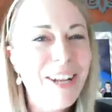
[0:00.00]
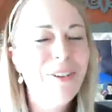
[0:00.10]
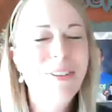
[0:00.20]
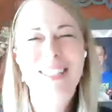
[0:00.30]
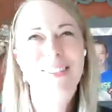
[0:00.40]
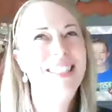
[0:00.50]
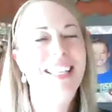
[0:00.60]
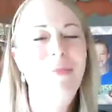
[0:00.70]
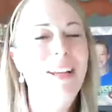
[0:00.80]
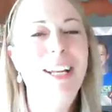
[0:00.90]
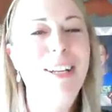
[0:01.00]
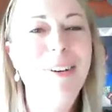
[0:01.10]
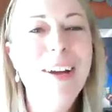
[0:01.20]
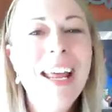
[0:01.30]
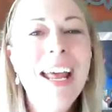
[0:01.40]
I know it's so silly, but I
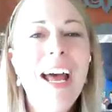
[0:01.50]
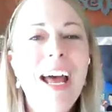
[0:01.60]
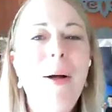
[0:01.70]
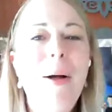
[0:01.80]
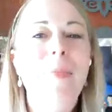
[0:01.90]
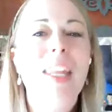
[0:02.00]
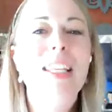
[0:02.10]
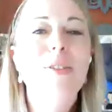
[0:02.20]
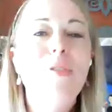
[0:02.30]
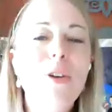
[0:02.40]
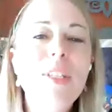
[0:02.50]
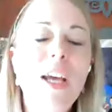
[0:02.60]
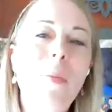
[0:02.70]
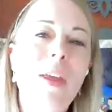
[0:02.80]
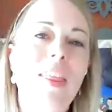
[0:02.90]
do. Um, so if you
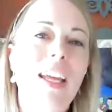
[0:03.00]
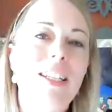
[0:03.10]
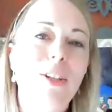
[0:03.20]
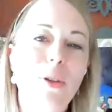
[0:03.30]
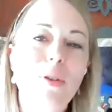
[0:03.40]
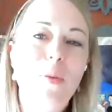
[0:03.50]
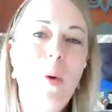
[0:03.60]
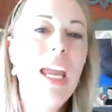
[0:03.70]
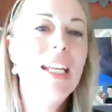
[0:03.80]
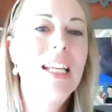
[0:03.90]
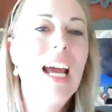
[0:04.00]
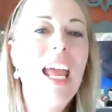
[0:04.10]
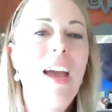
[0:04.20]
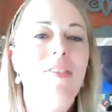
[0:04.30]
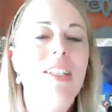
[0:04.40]
tell me that to lose weight,
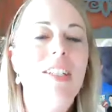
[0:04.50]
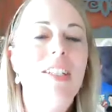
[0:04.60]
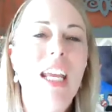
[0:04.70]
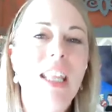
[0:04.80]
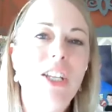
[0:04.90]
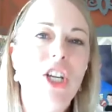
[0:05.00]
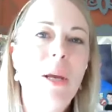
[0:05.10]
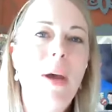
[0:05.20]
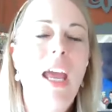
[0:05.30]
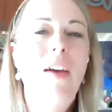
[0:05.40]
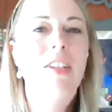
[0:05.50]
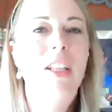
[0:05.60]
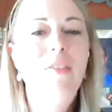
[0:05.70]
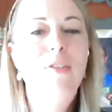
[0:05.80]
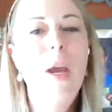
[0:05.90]
I have to hit the gym, I have
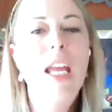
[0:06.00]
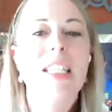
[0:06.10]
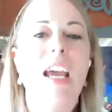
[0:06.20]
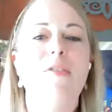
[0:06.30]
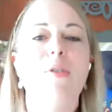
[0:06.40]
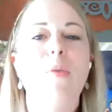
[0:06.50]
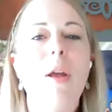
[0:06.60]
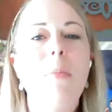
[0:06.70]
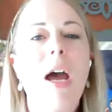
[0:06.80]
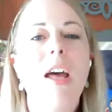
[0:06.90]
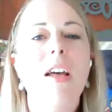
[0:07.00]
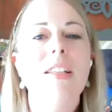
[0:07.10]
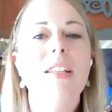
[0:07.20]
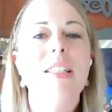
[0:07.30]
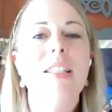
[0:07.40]
to lift weights, I have to run
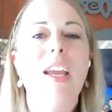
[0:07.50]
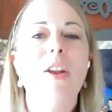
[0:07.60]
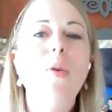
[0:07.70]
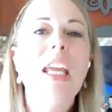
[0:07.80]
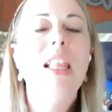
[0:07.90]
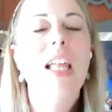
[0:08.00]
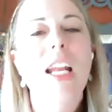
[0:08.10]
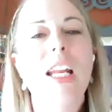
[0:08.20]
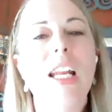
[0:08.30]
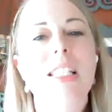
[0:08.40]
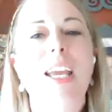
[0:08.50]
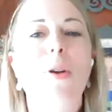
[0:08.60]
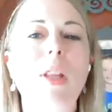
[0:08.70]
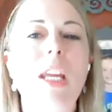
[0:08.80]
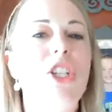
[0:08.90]
miles, I can only eat lettuce, I
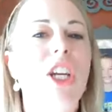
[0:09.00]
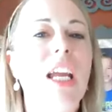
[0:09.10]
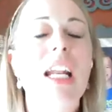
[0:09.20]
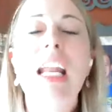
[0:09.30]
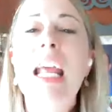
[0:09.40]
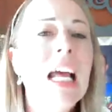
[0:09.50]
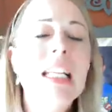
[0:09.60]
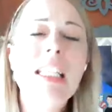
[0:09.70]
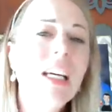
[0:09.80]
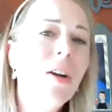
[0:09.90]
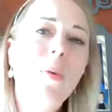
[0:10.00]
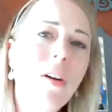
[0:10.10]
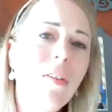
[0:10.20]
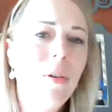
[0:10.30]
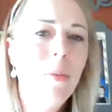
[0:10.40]
can only eat chicken, that's not going
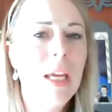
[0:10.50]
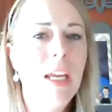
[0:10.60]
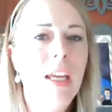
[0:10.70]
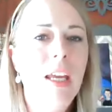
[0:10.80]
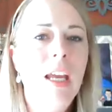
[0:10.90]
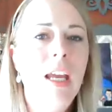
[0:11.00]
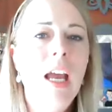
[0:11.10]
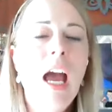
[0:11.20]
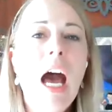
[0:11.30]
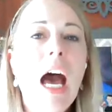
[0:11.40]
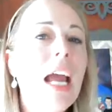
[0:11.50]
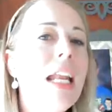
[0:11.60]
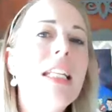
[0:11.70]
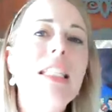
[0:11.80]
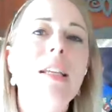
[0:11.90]
to work for me.
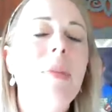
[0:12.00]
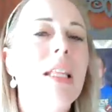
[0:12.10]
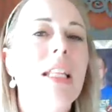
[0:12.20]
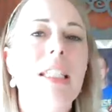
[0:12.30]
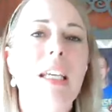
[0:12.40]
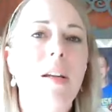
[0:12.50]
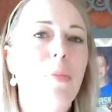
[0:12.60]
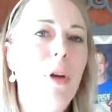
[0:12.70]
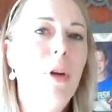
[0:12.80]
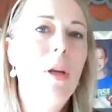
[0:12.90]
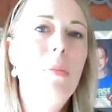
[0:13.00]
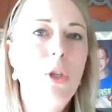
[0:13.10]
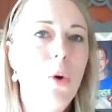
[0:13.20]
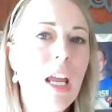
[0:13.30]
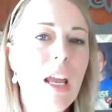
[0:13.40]
I need something that's going to bring me
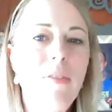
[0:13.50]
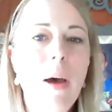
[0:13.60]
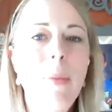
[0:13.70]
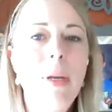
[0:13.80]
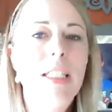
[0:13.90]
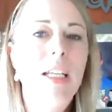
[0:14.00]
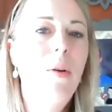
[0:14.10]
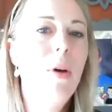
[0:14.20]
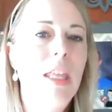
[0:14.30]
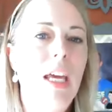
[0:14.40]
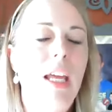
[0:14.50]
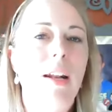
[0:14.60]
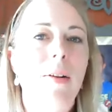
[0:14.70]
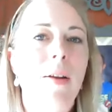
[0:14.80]
joy if I'm going to stick with it.